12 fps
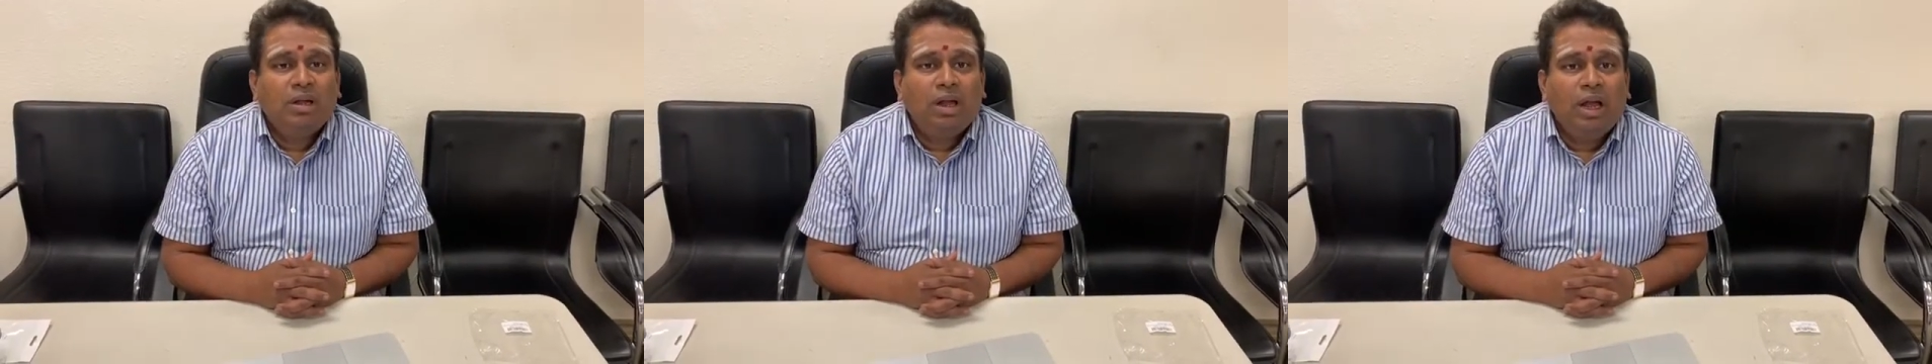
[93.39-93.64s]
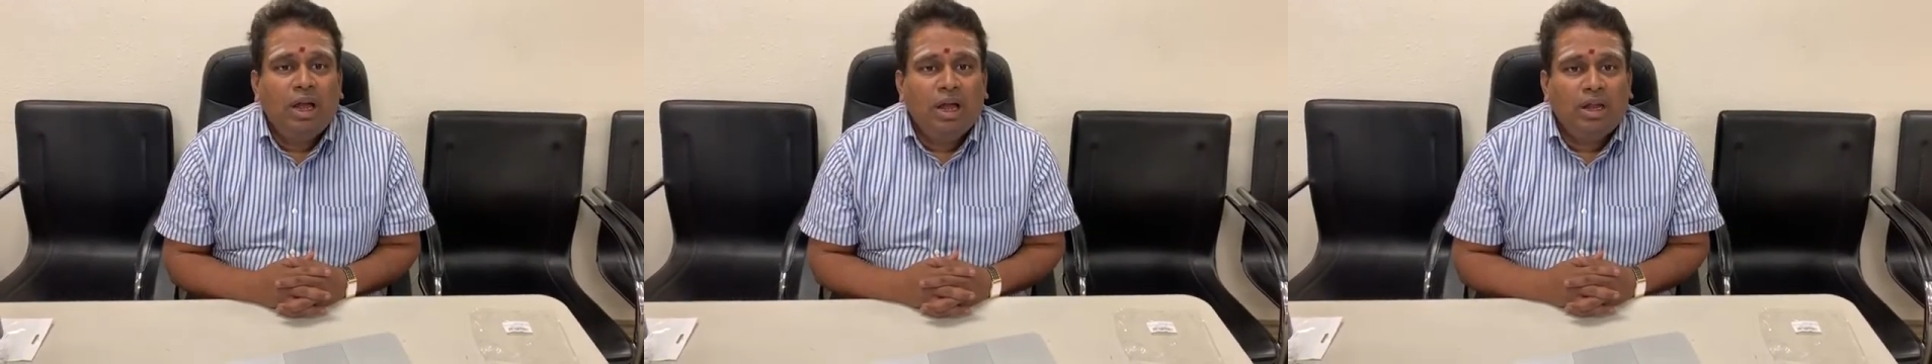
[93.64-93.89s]

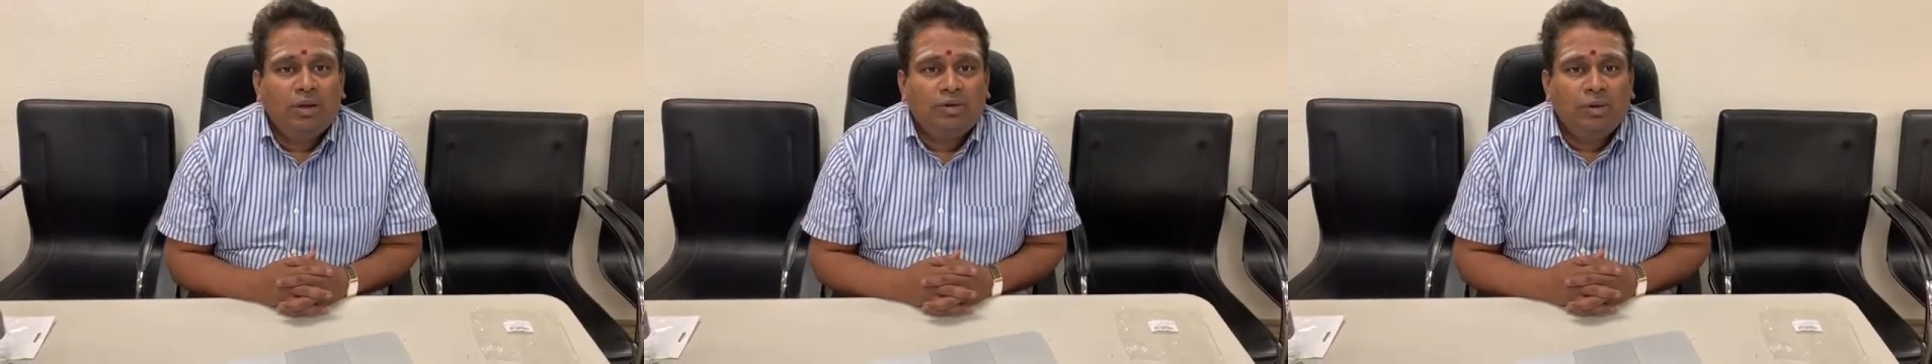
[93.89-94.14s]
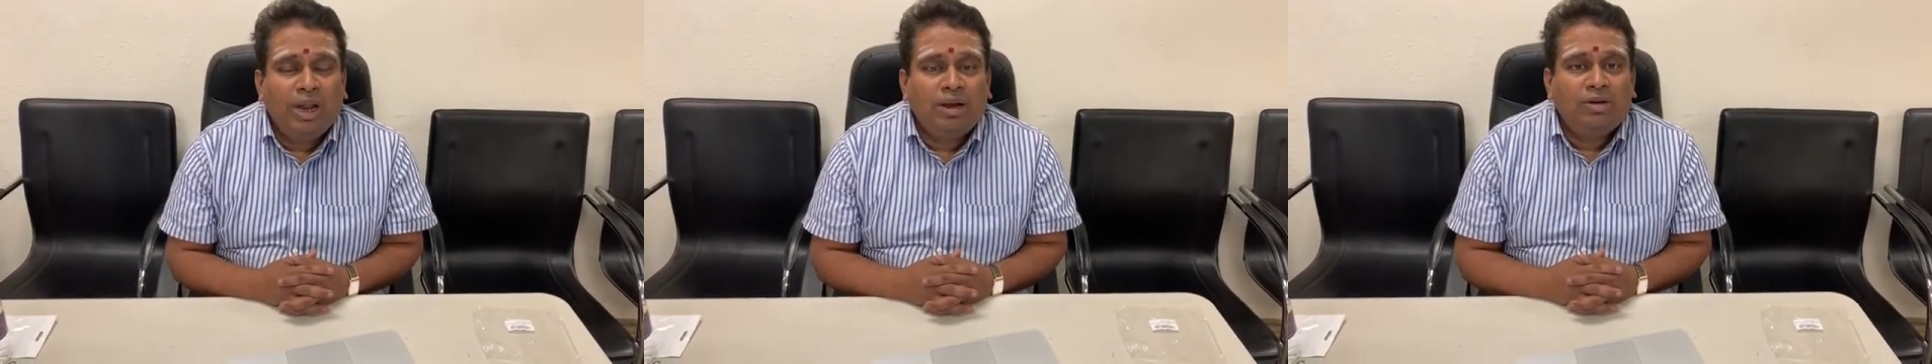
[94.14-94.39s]
uh,
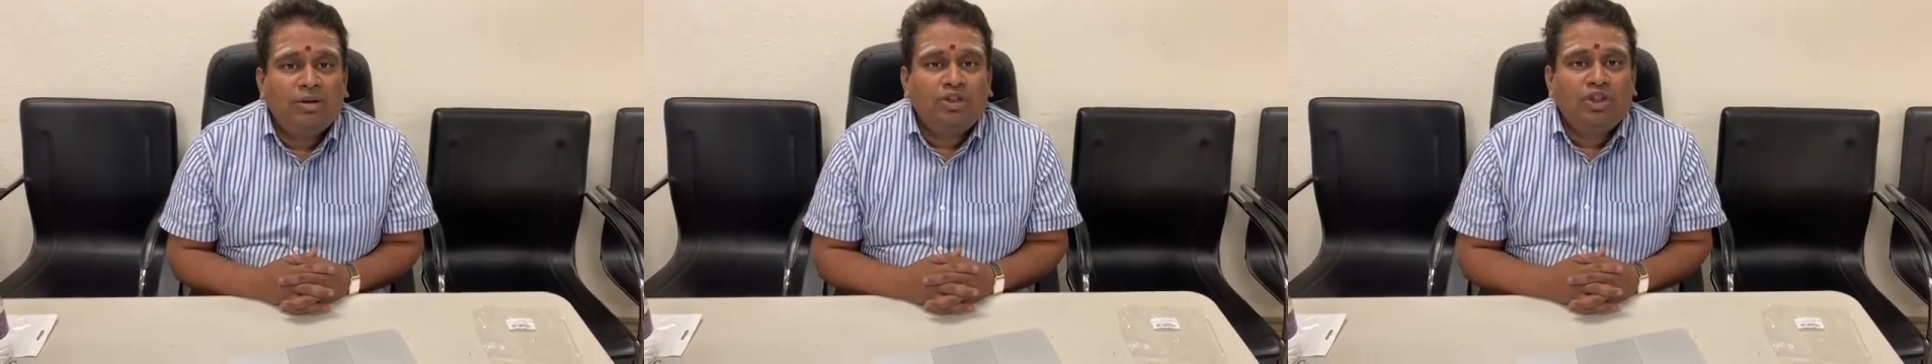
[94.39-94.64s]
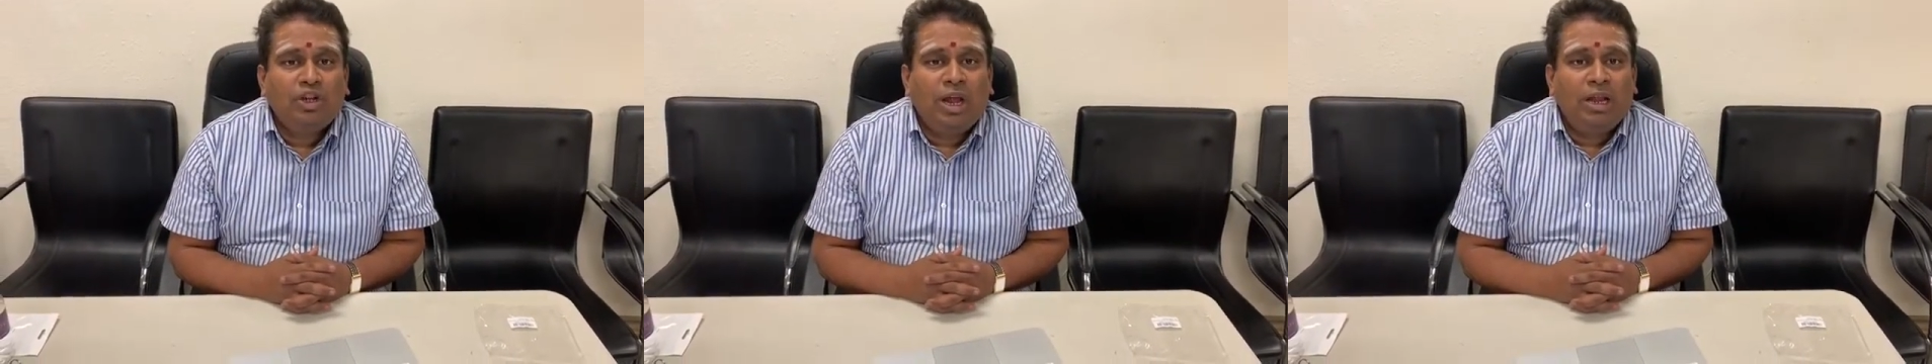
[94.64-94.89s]
to
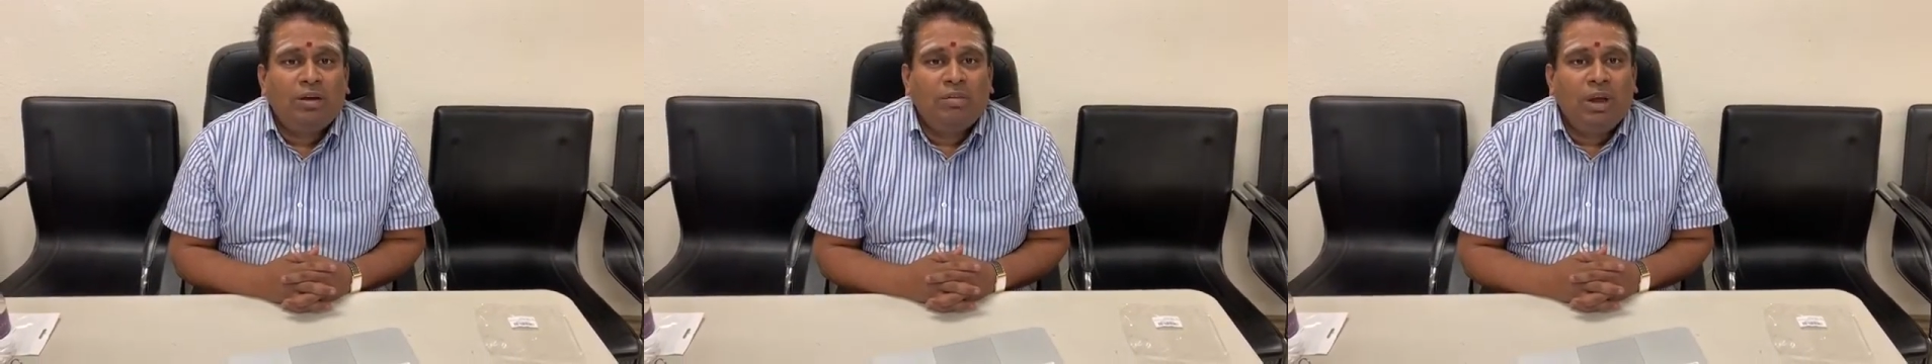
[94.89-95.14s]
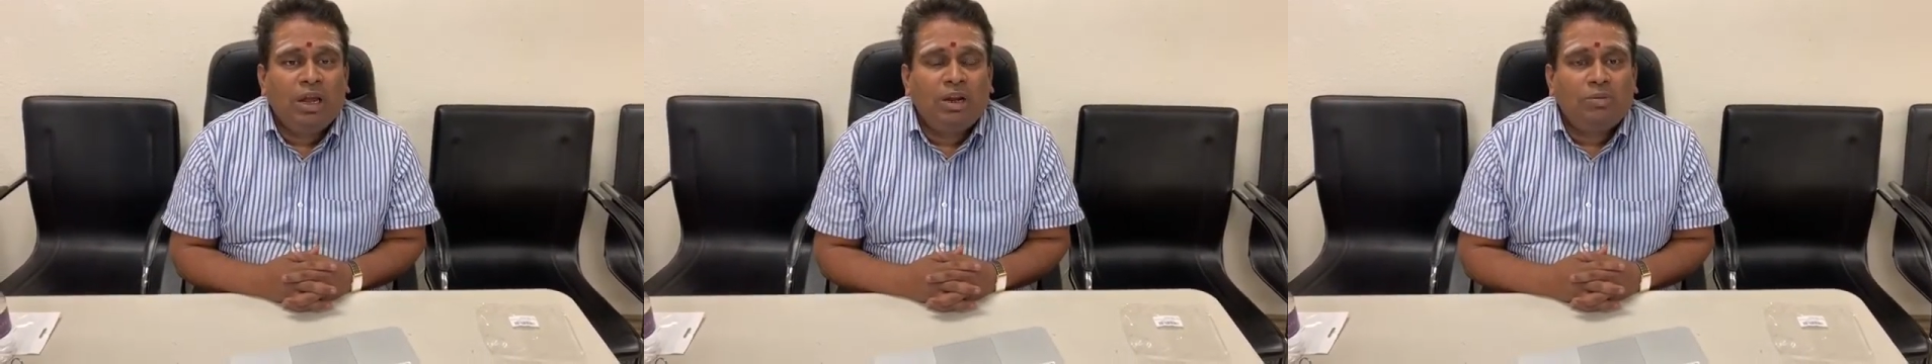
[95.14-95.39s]
enrich and
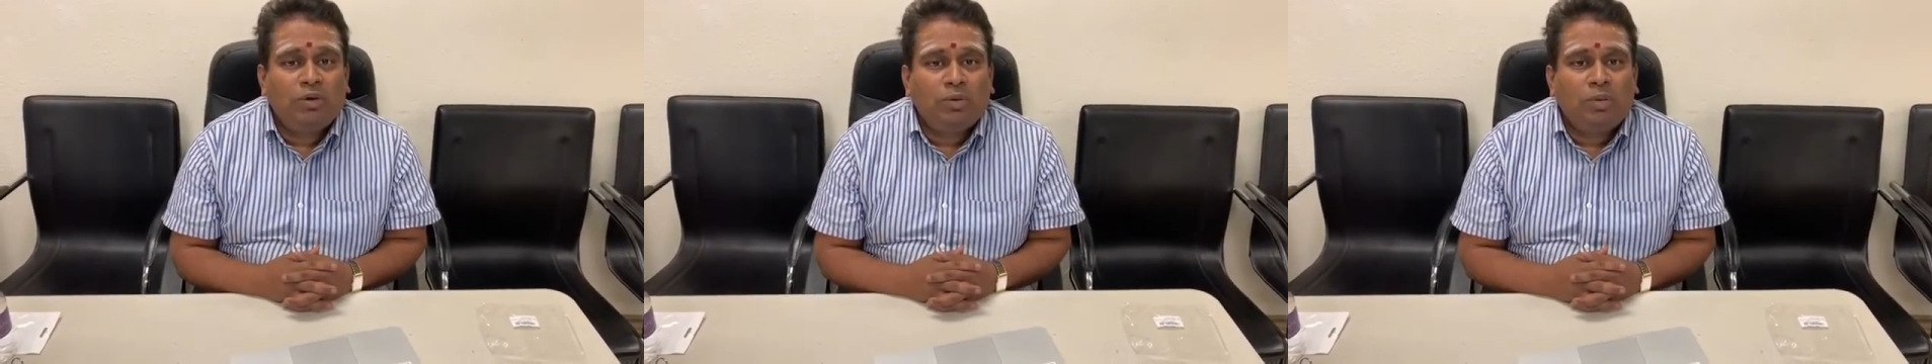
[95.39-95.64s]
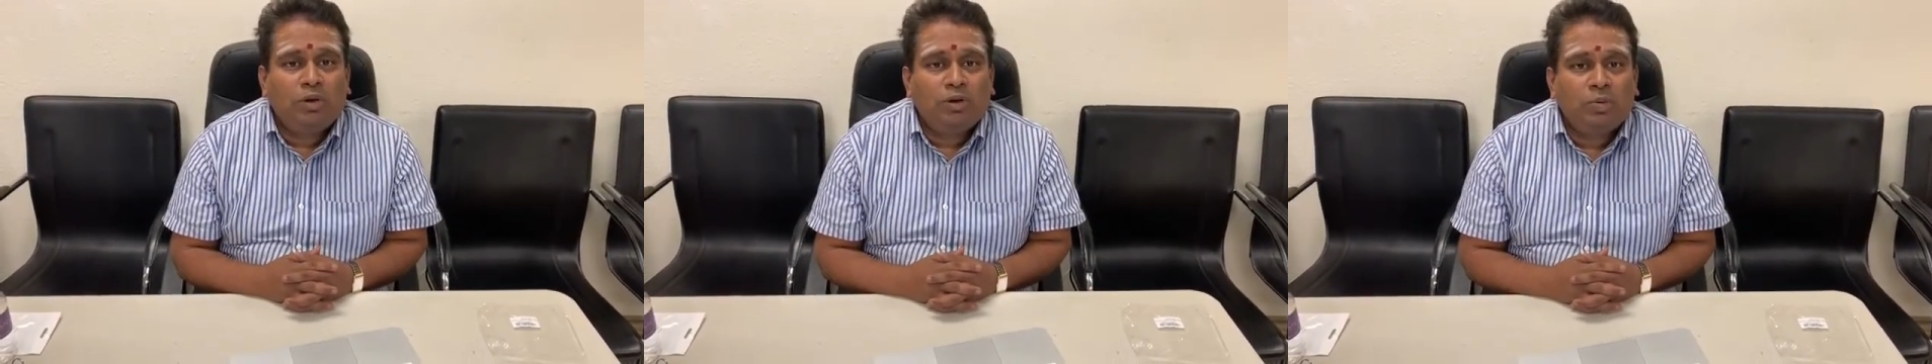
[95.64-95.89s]
make it more
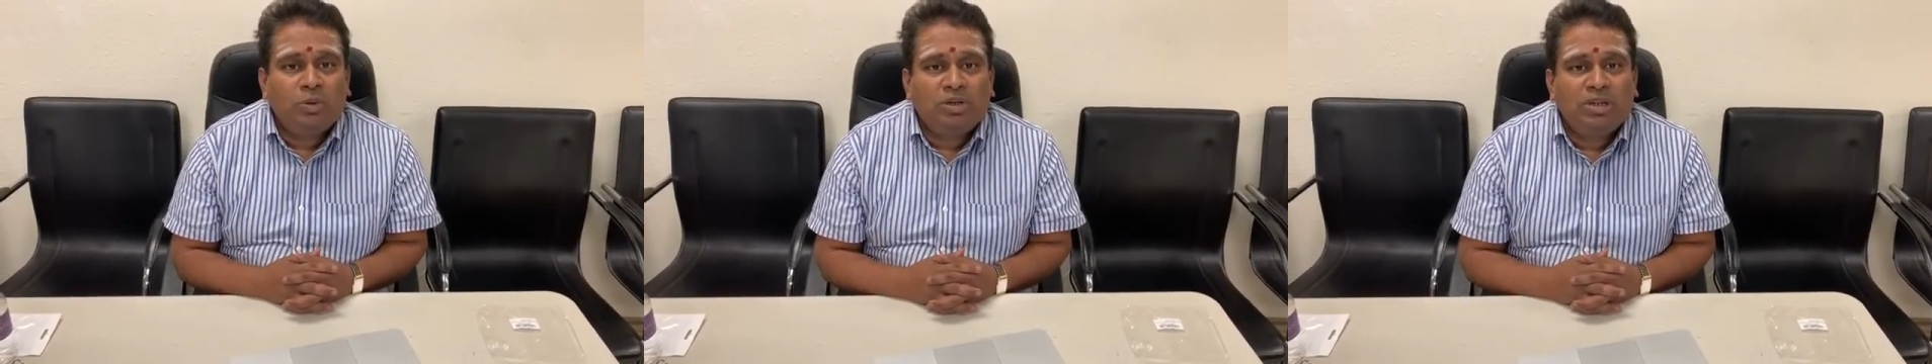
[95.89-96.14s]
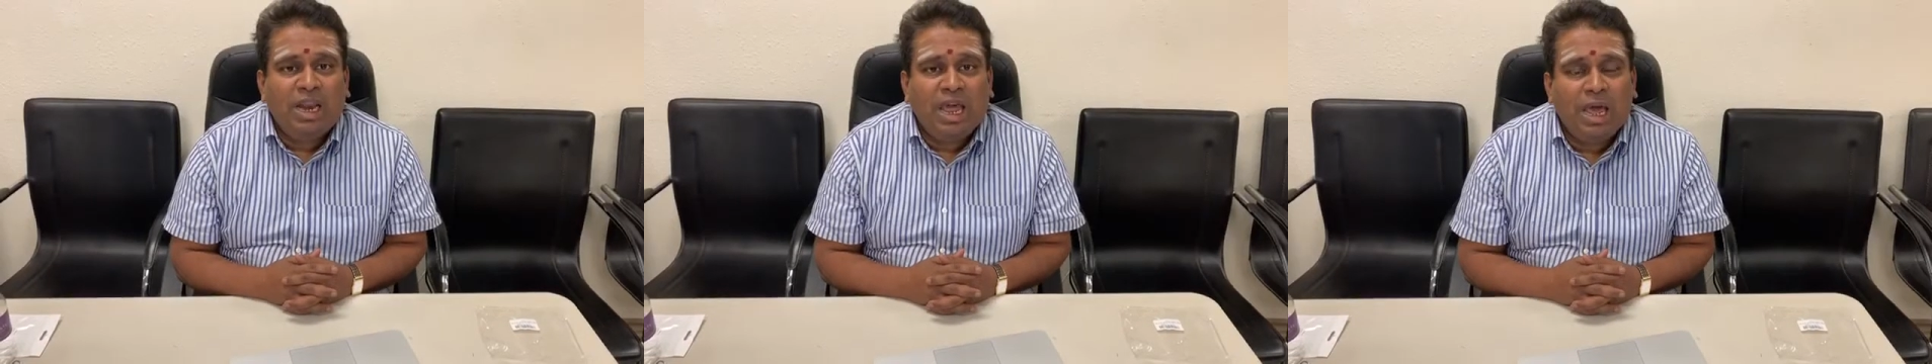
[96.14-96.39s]

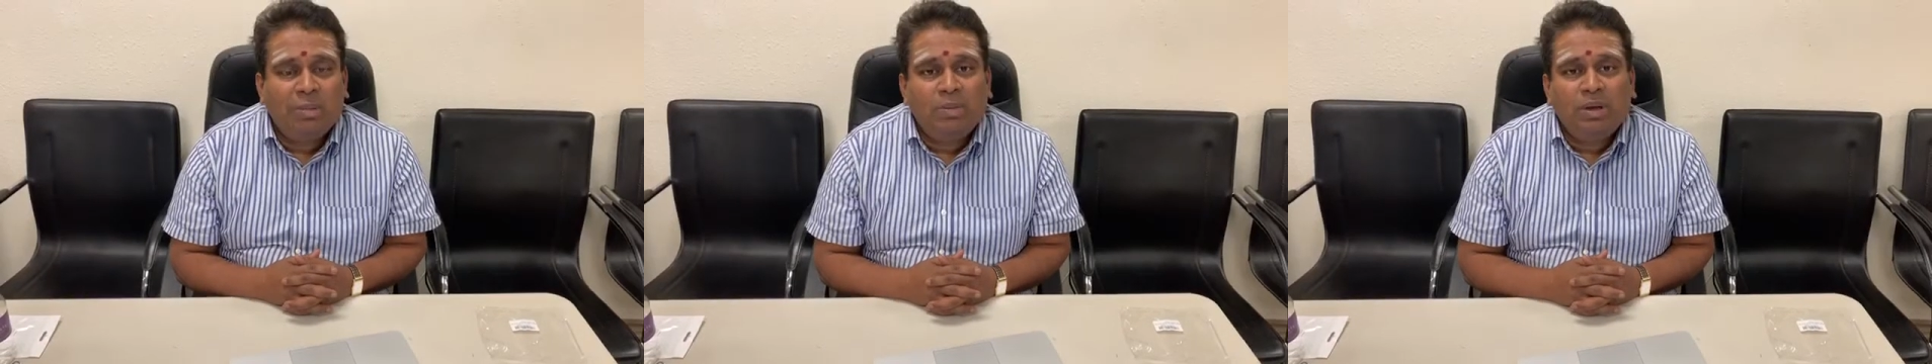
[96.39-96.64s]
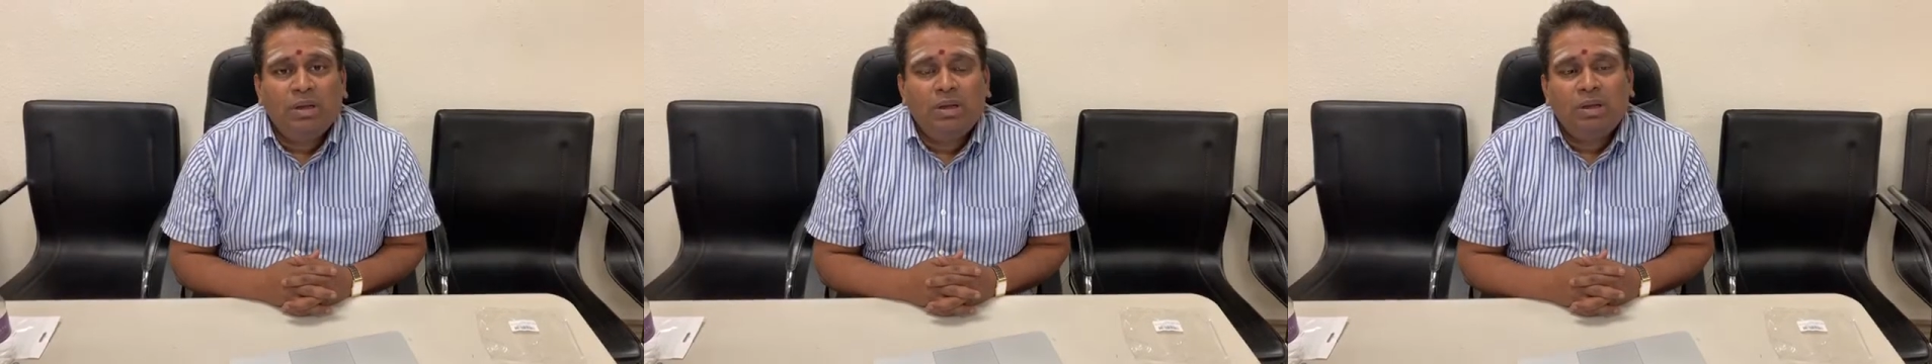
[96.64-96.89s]
prosperous and
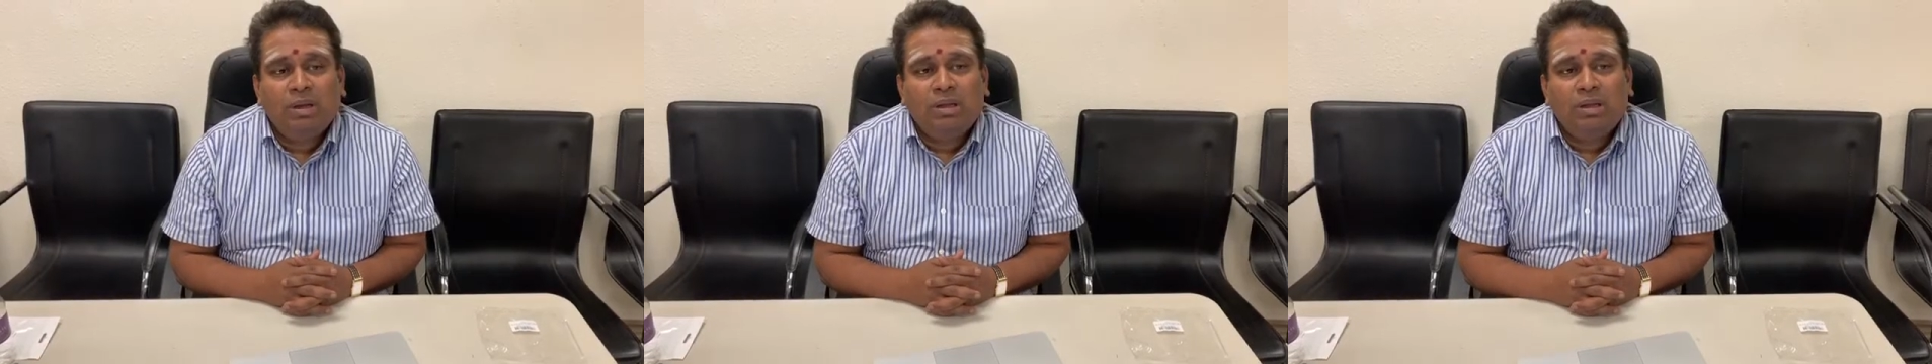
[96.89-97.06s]
happy